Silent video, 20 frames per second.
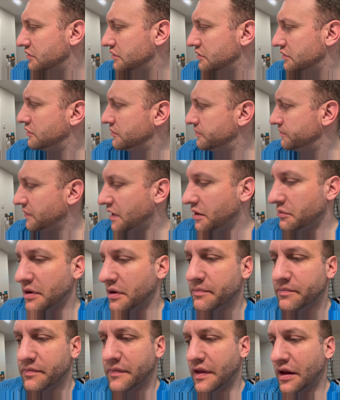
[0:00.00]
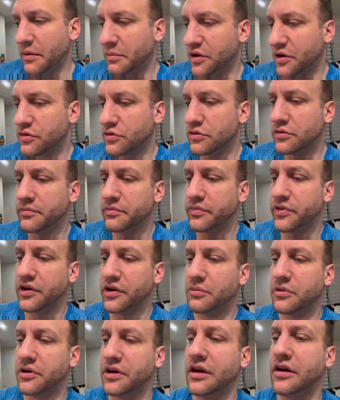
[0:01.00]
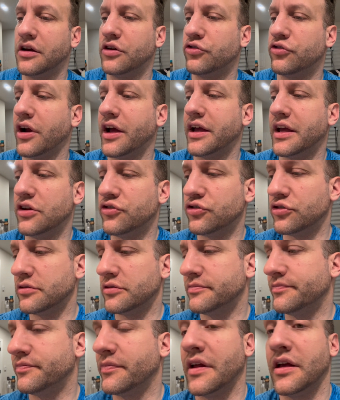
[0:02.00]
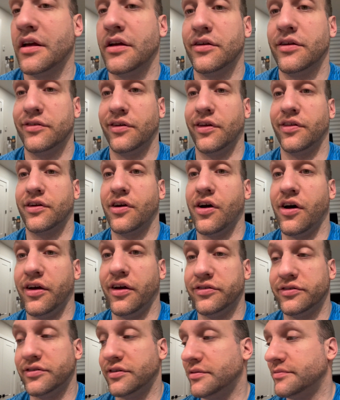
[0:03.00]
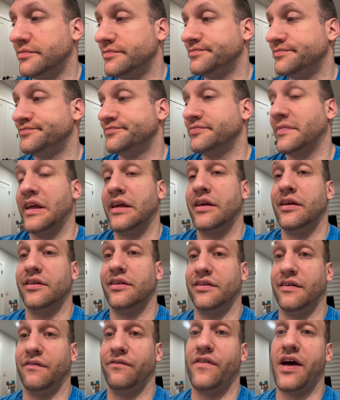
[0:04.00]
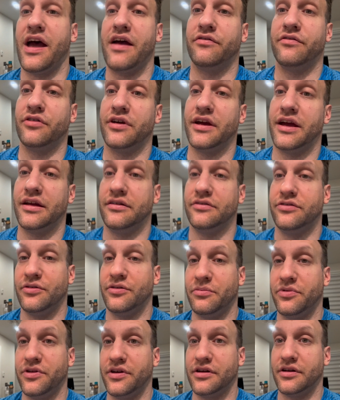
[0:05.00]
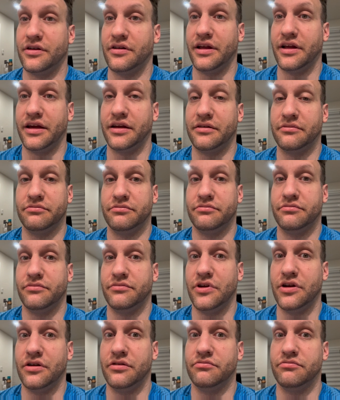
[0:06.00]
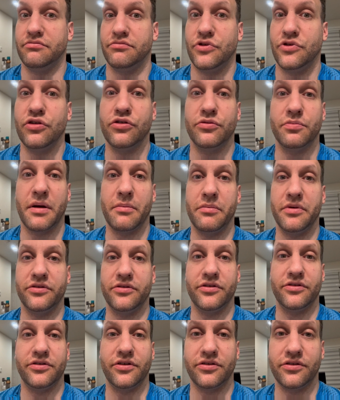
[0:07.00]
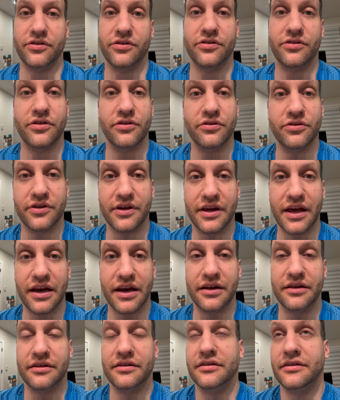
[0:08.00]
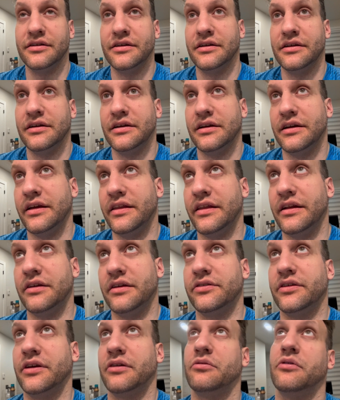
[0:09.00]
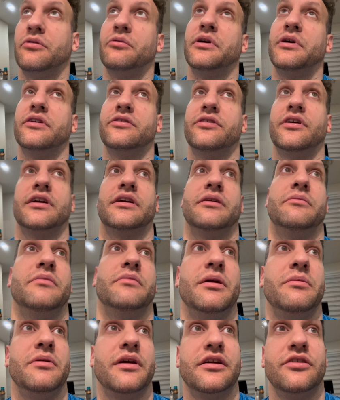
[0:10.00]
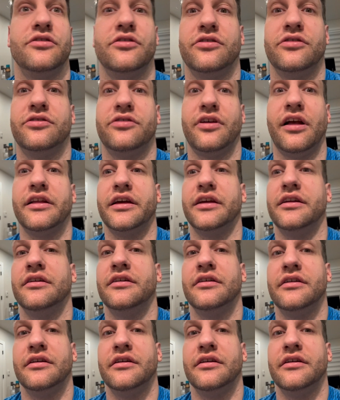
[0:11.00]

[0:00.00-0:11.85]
So anyway, that'll be cool. Thinking about getting a dry ager. Saw the cost. It's like $5,000. So I'm thinking to use my business as an excuse to get it. And then I was like, well, wait a second, maybe I can just sell it.